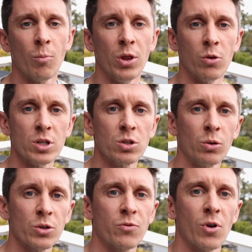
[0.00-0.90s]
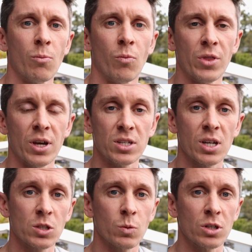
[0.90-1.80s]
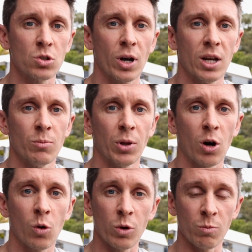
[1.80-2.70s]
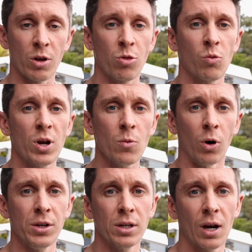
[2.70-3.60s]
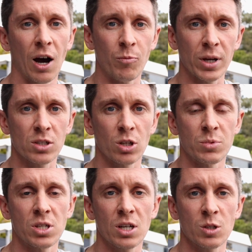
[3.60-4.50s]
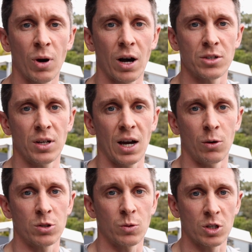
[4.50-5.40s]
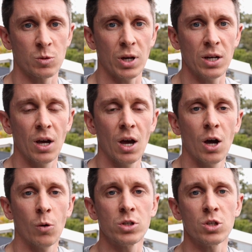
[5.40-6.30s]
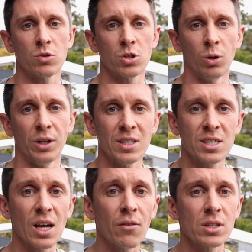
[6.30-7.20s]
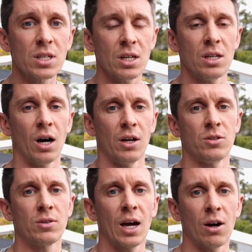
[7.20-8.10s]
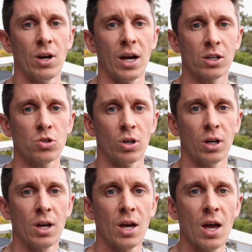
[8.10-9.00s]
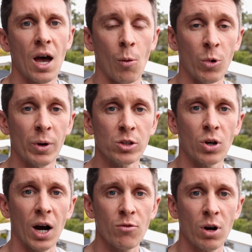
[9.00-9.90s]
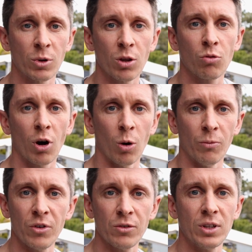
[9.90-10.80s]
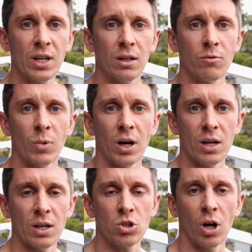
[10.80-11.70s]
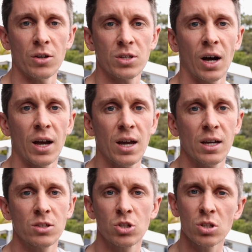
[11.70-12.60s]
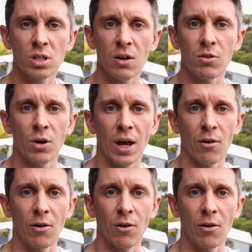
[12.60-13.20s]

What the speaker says: But the results from the 6 weeks training block, with my 3 wood, I picked up 6 miles an hour swing speed, which has resulted in 17 yards of carry extra. And with my driver, I'm going to throw up 15 of my shots that I hit, just to give you an